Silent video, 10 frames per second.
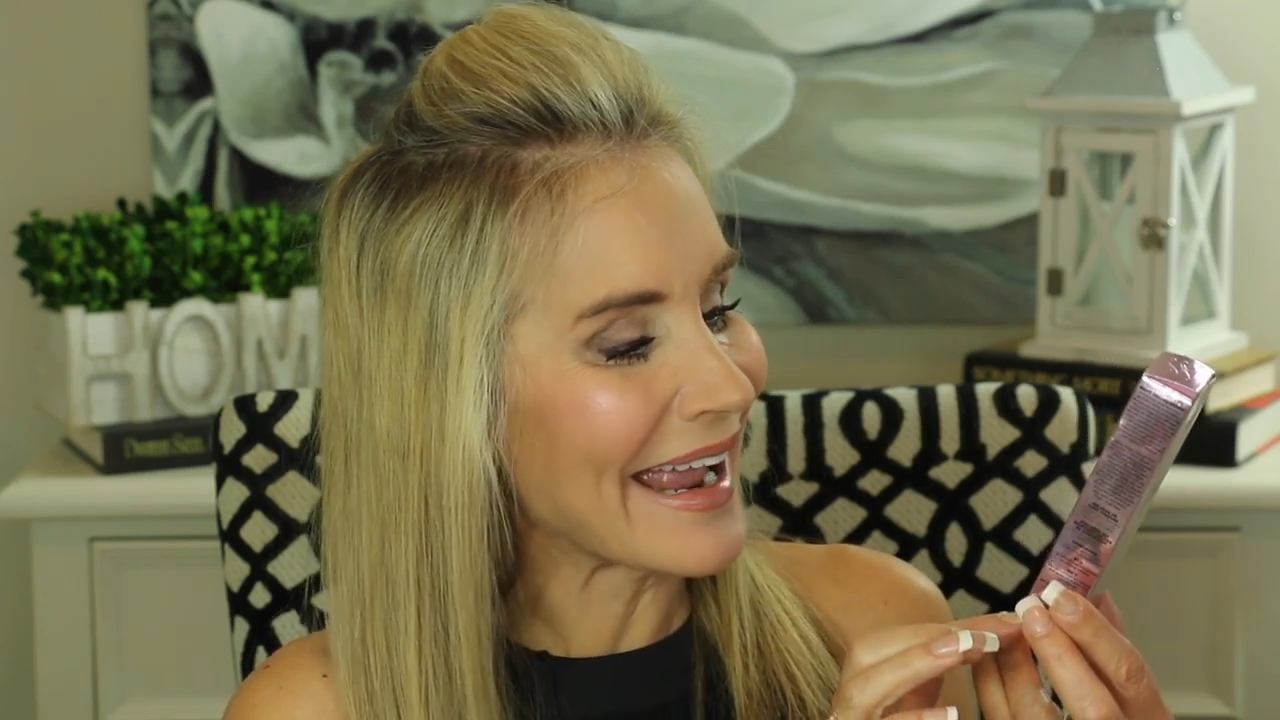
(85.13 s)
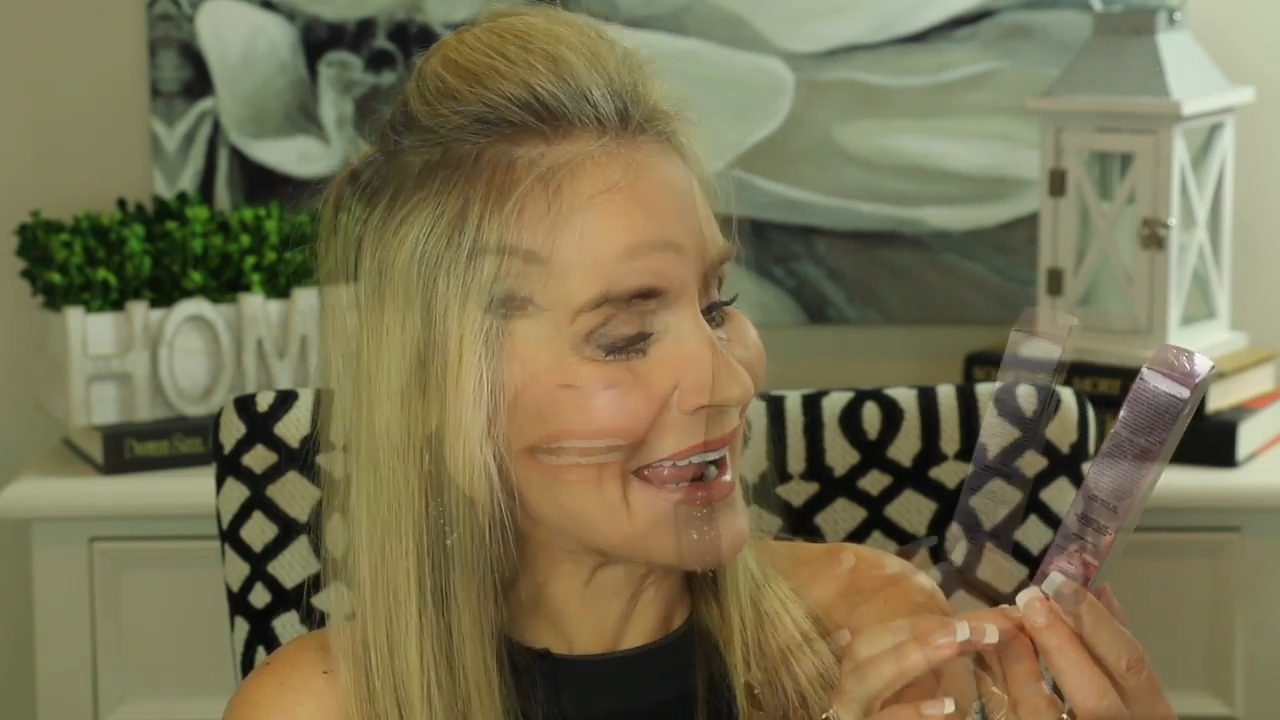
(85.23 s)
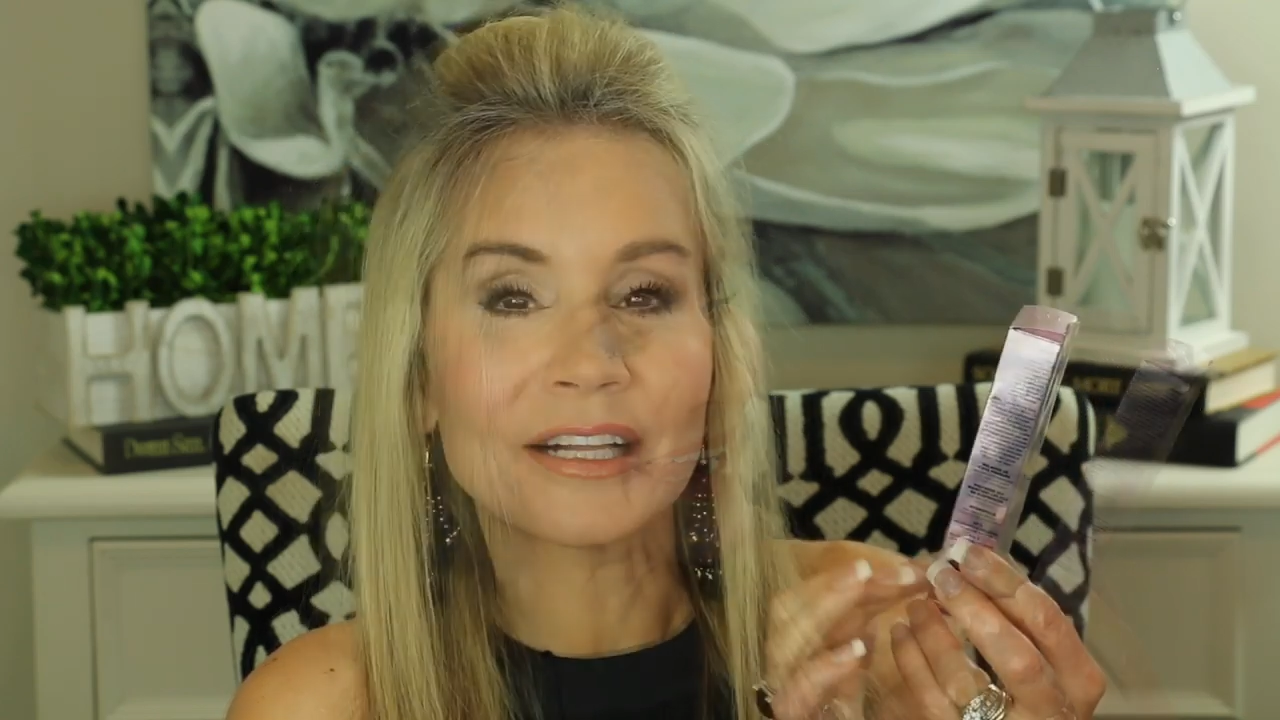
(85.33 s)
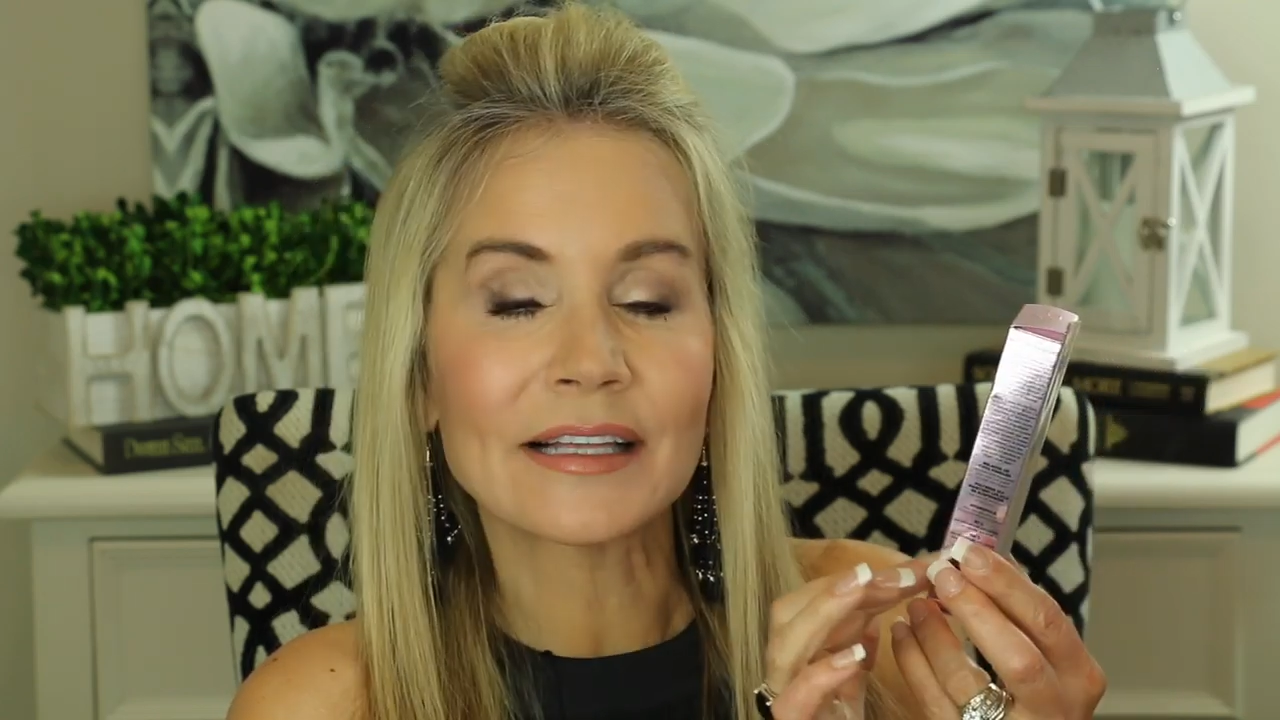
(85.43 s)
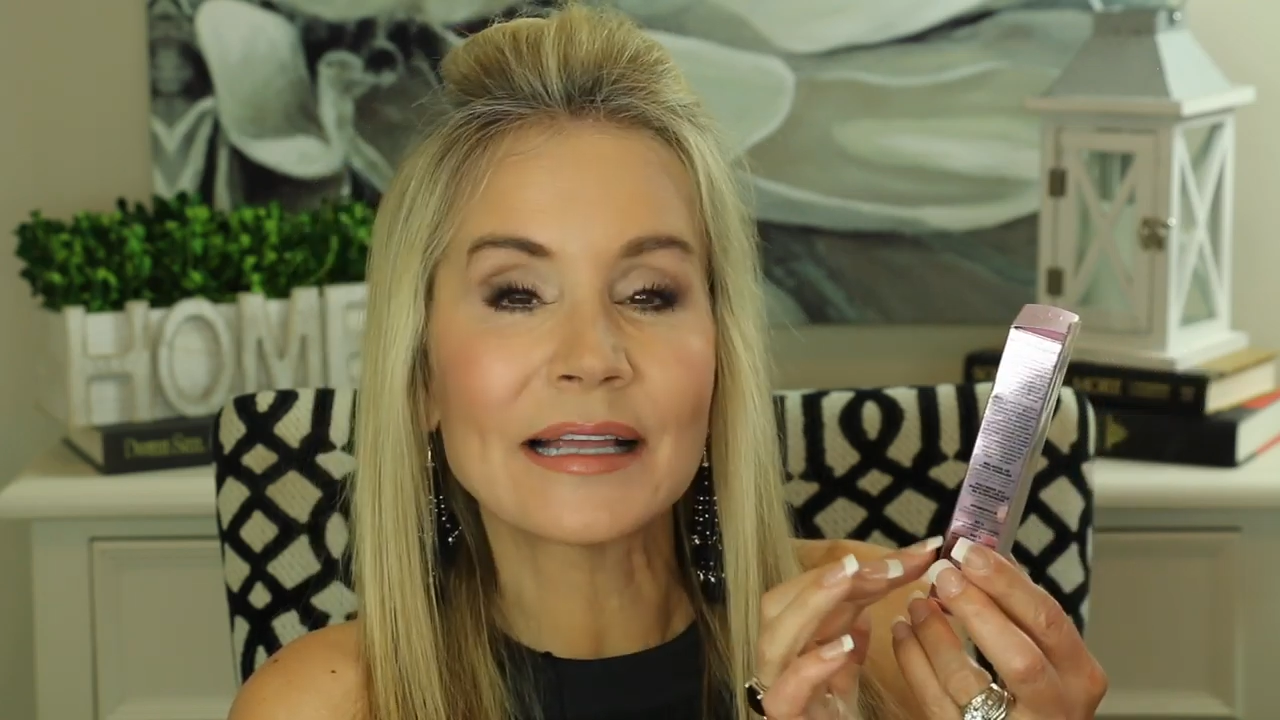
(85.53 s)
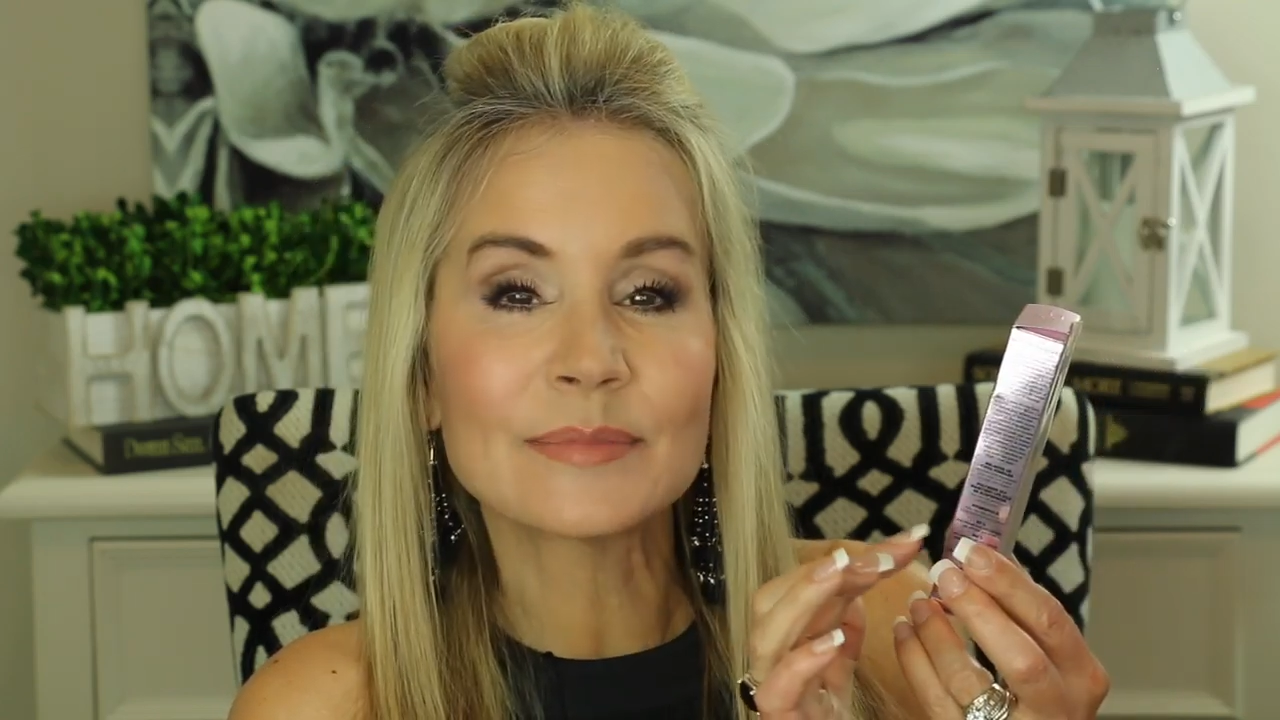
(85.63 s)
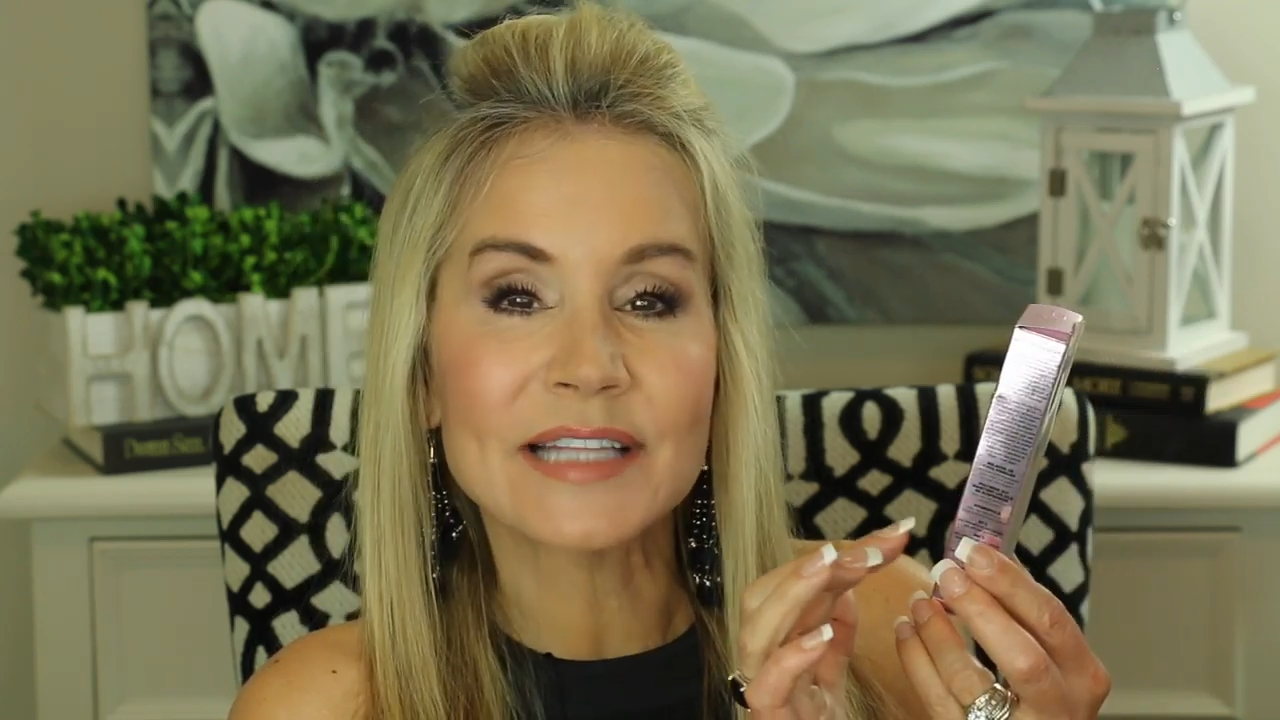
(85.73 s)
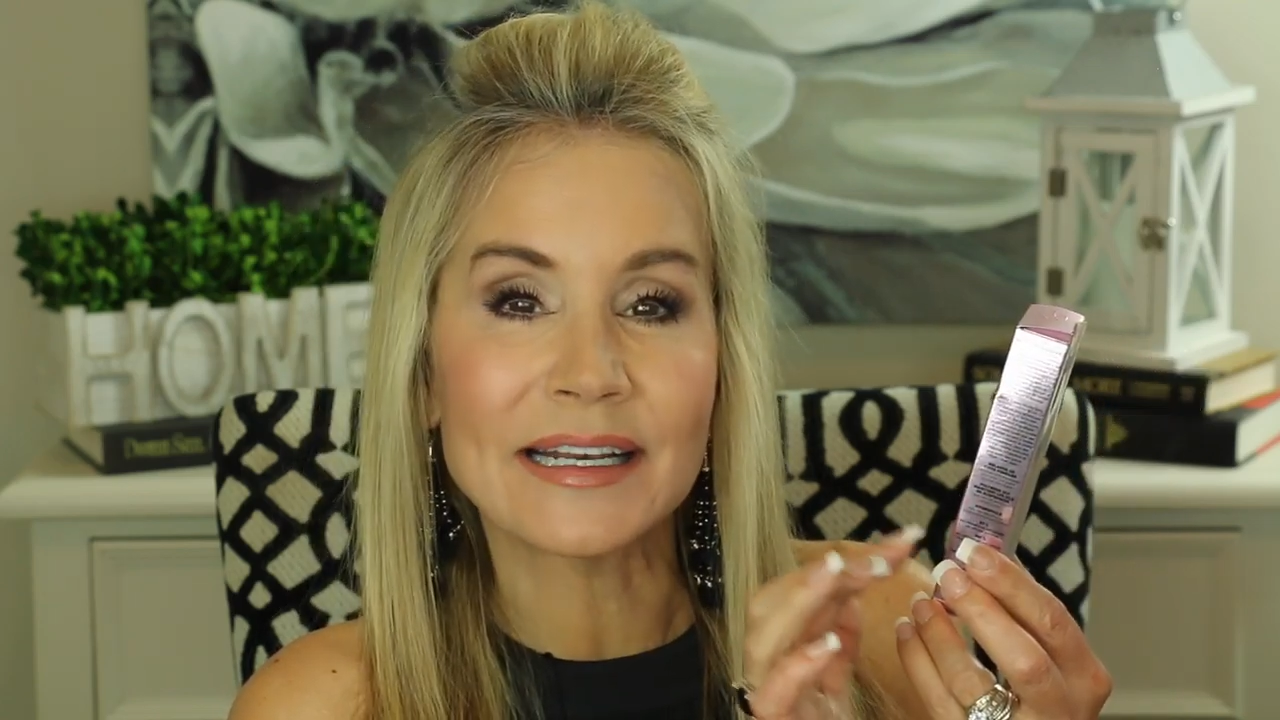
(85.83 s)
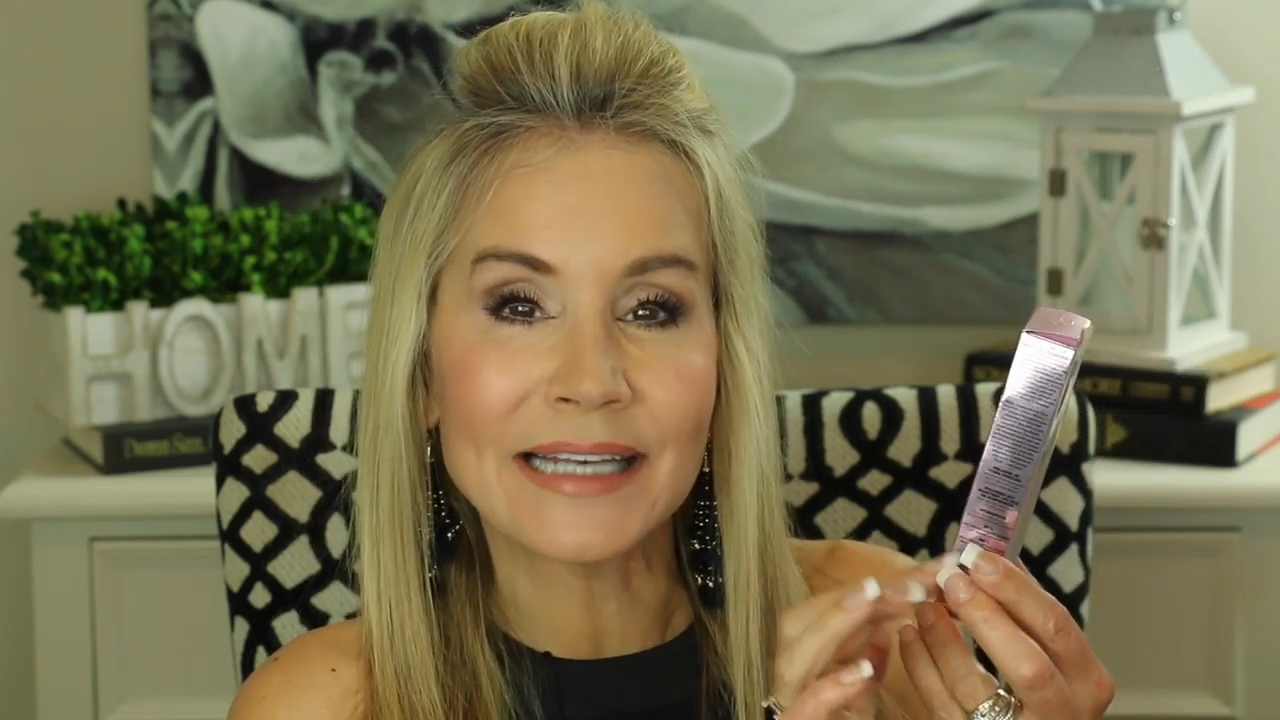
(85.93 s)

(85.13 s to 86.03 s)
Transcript: It claims that